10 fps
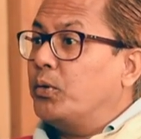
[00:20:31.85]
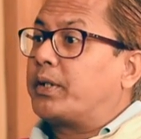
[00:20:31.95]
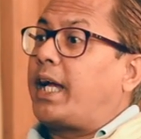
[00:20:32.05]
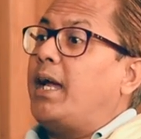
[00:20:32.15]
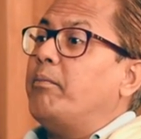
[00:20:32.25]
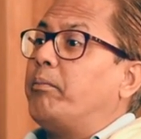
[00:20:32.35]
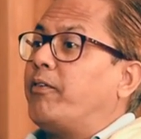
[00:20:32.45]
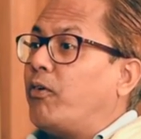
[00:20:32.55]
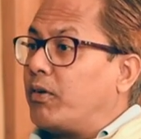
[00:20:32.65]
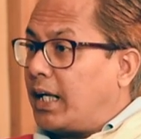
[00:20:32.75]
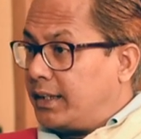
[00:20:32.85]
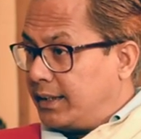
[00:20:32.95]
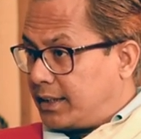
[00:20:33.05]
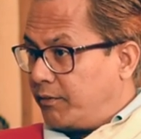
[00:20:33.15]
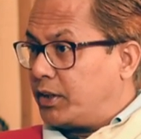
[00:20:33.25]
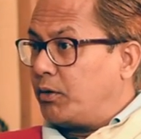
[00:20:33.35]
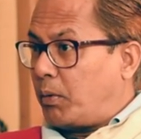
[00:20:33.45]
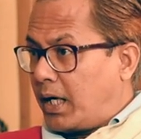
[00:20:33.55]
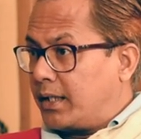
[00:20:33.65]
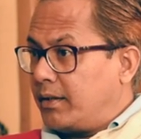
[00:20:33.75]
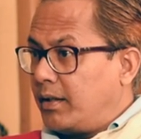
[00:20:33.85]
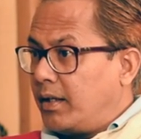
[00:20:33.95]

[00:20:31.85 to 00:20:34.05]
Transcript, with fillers: who came before 1971,